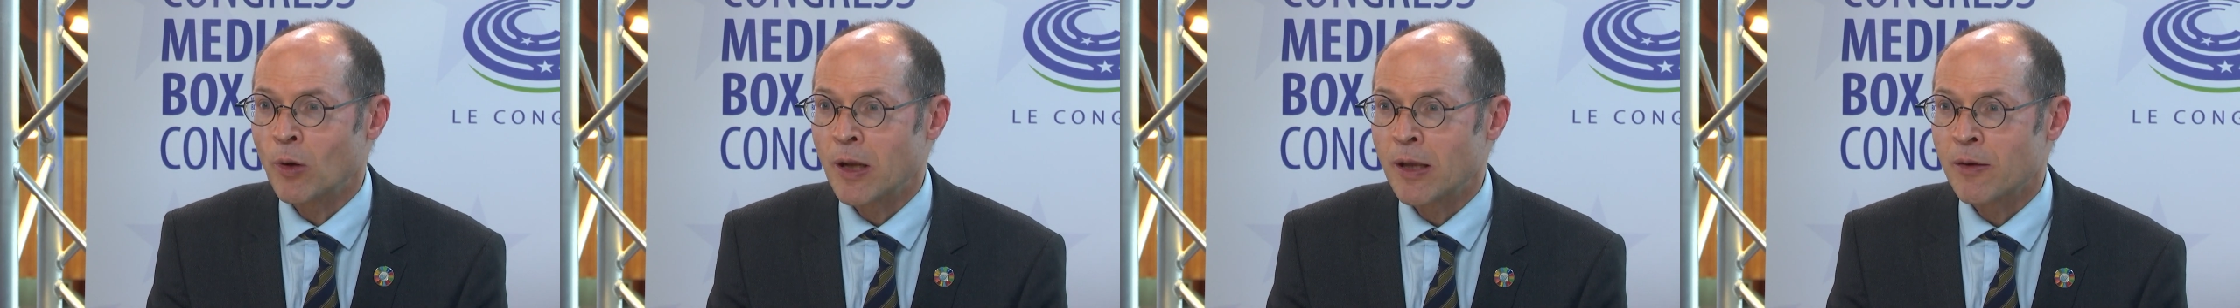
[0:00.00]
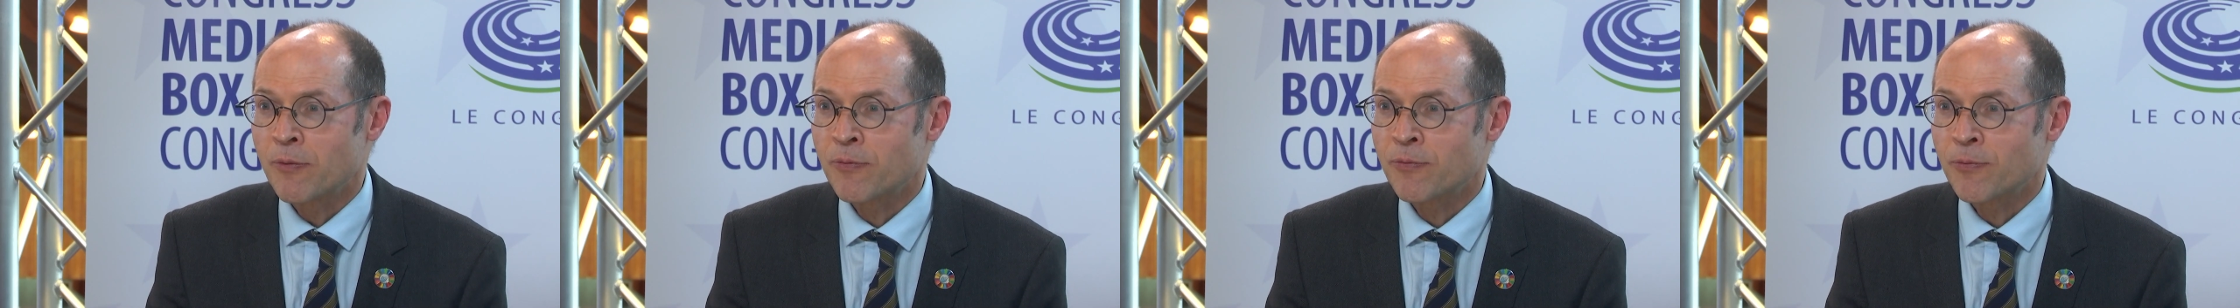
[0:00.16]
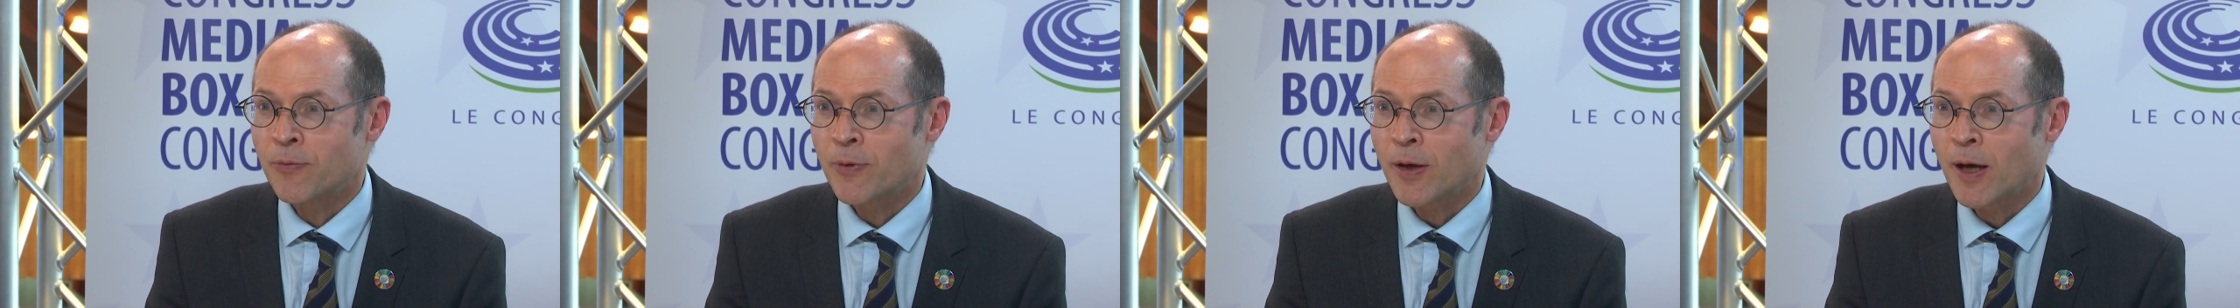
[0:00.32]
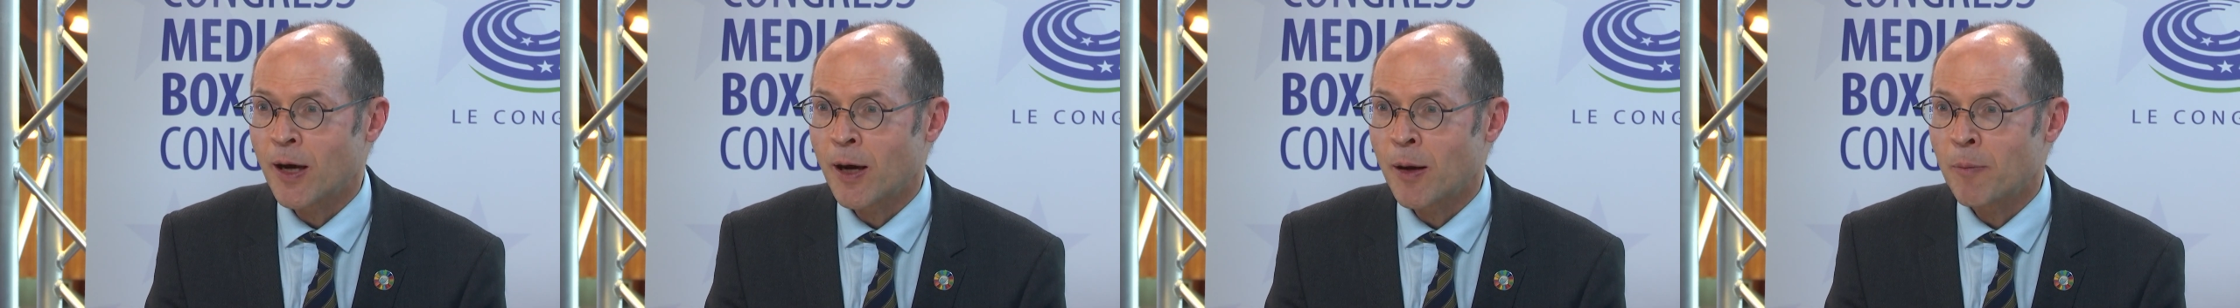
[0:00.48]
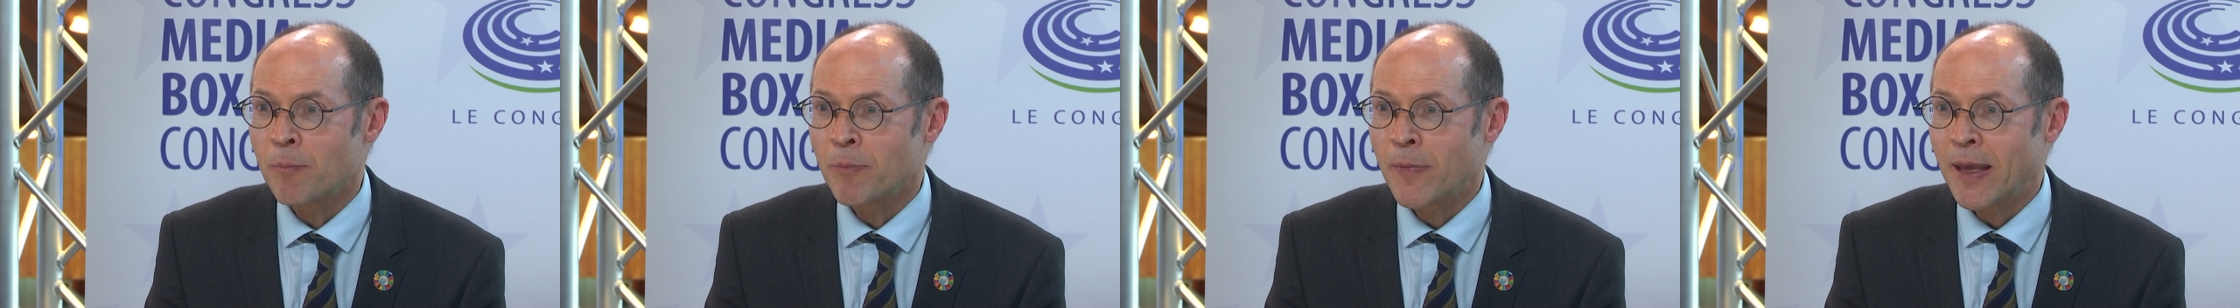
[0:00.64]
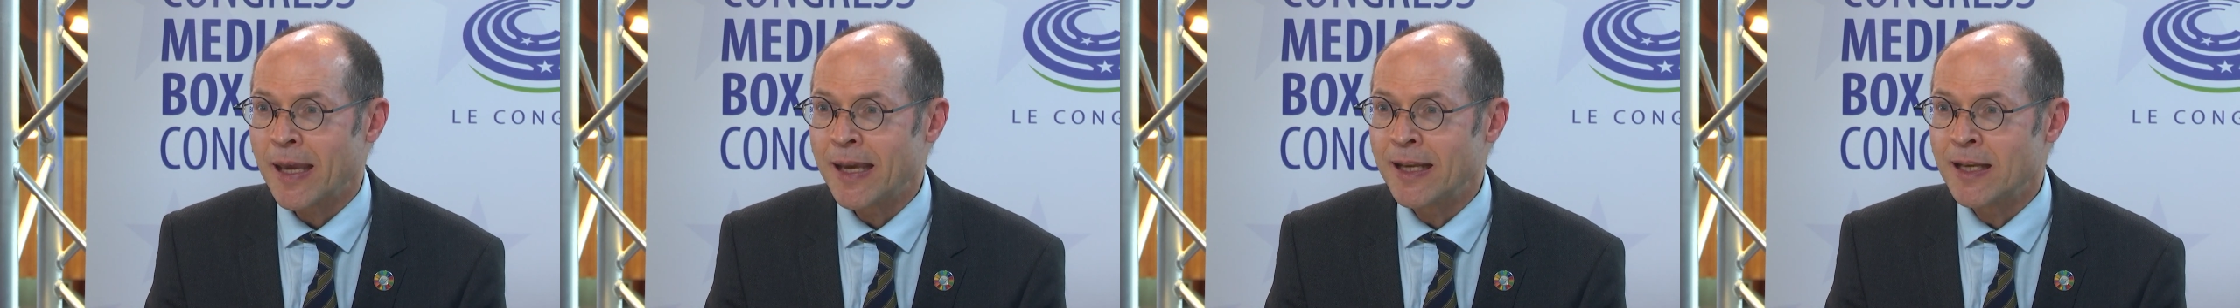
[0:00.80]
live
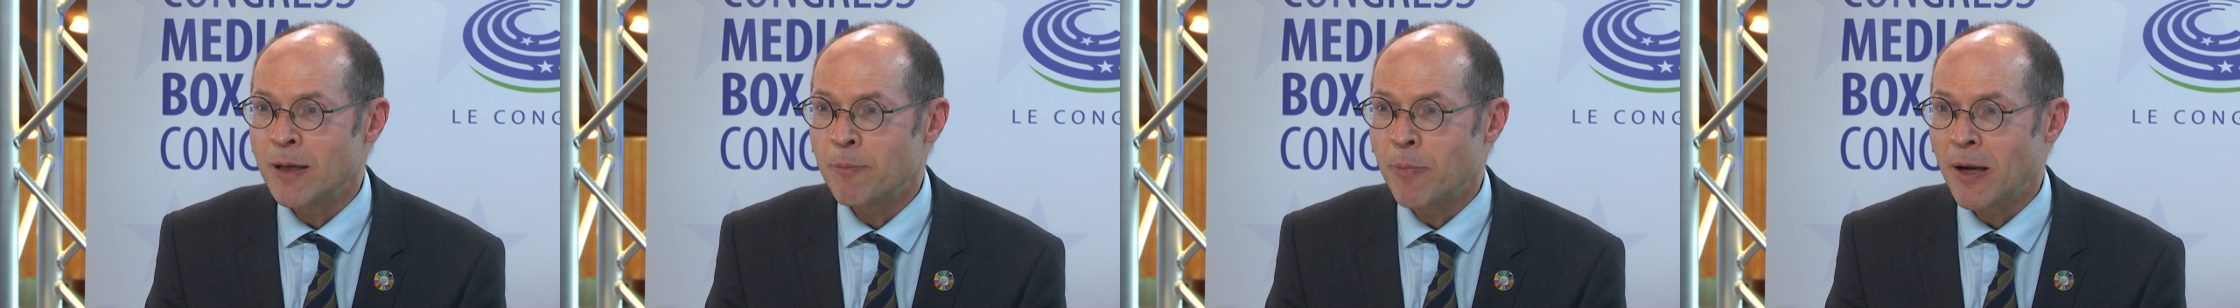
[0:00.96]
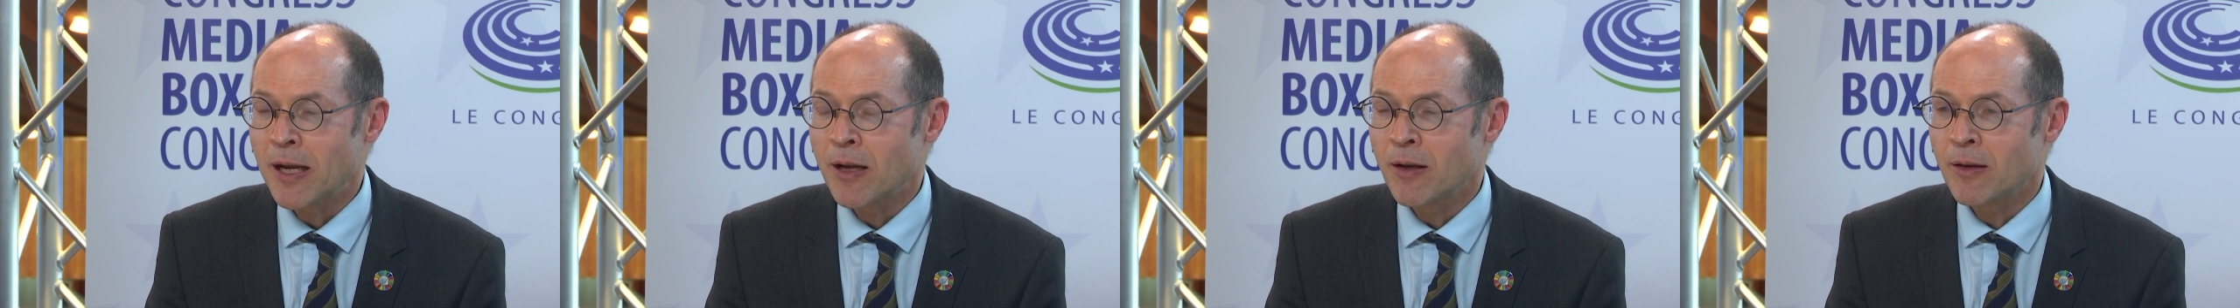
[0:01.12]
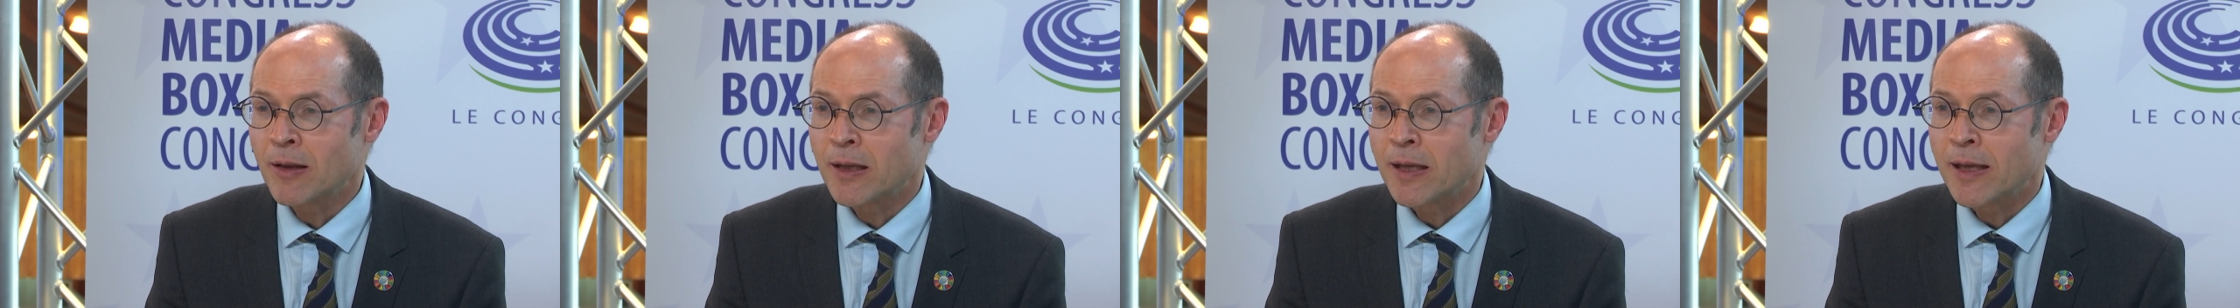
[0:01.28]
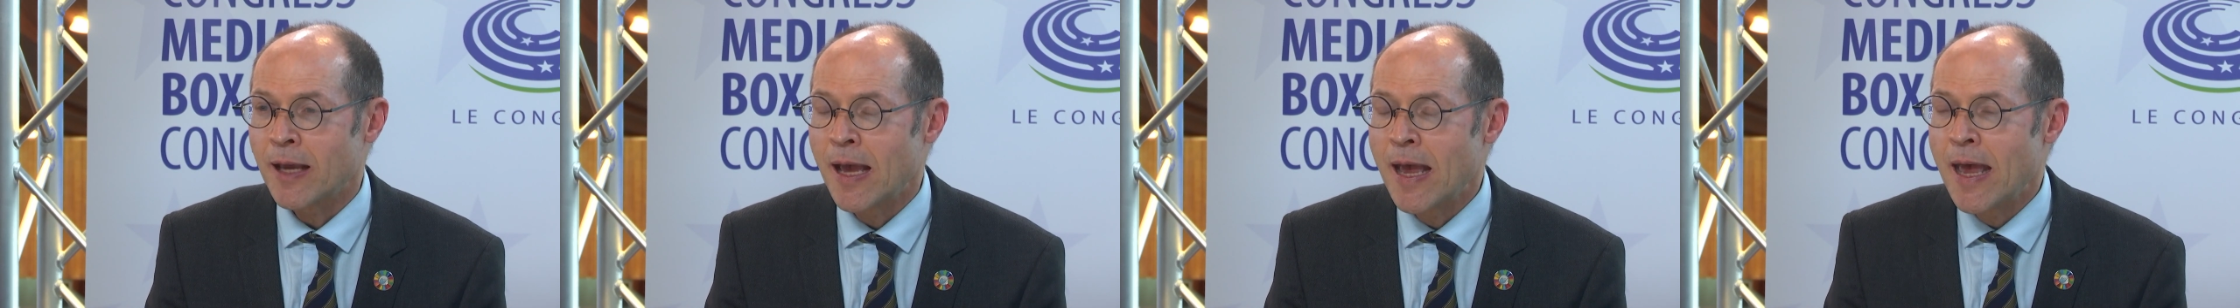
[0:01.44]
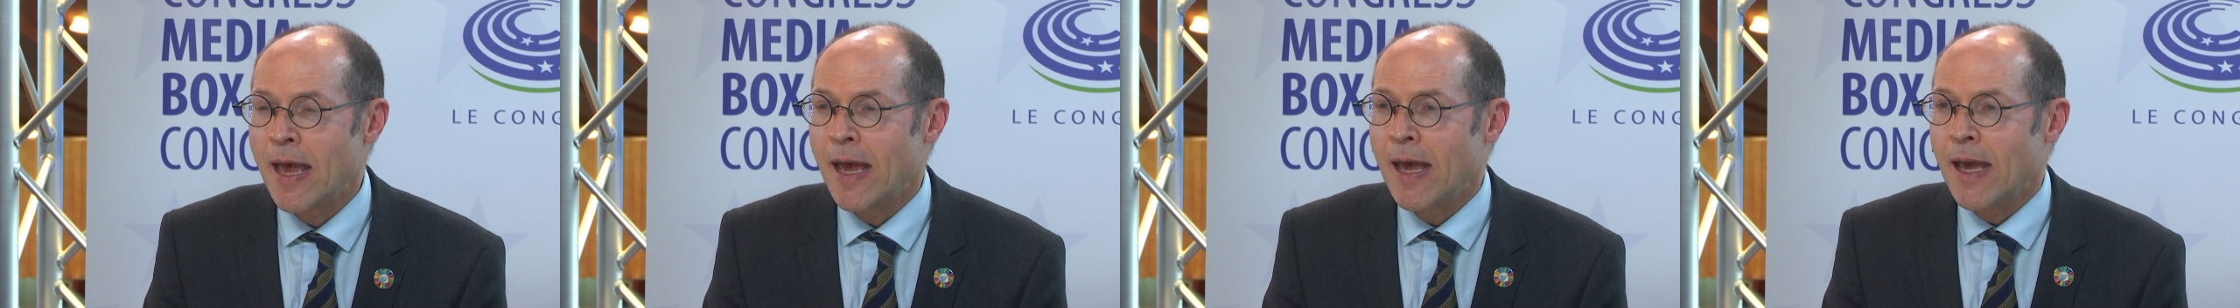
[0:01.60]
independently.